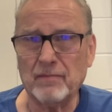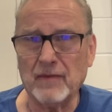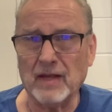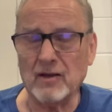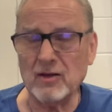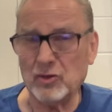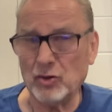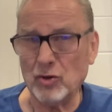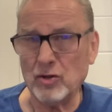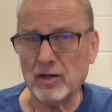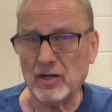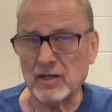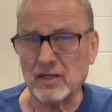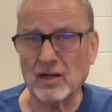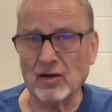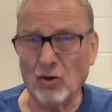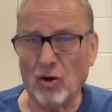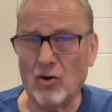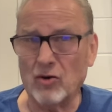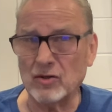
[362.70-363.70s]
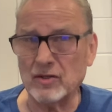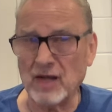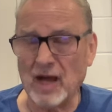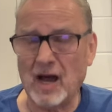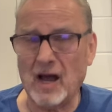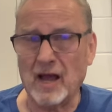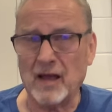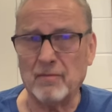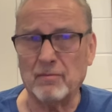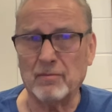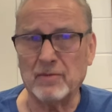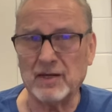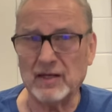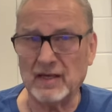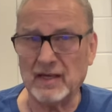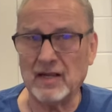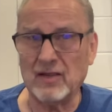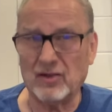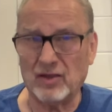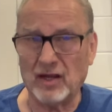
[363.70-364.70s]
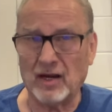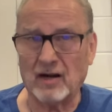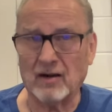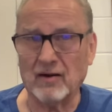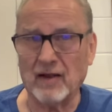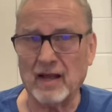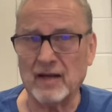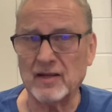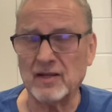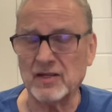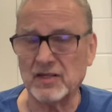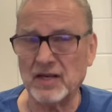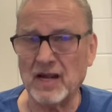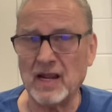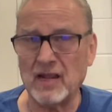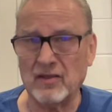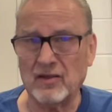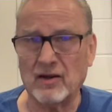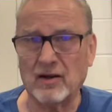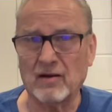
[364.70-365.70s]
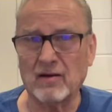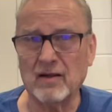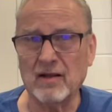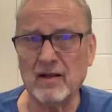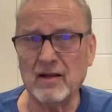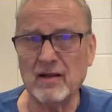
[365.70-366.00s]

Now, it took us a long time to get there and to stay there,